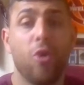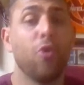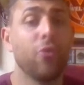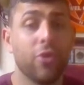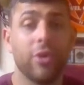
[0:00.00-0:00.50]

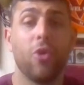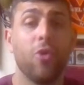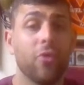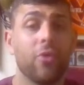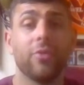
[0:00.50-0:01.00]
over and
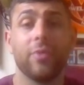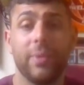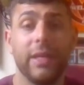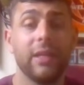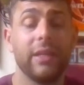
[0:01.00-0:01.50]
over
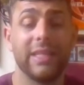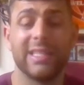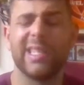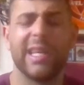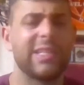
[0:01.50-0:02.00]
repeatedly, and
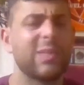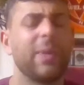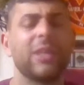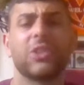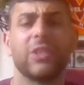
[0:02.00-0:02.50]

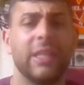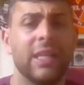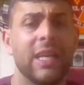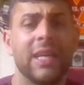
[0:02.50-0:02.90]
especially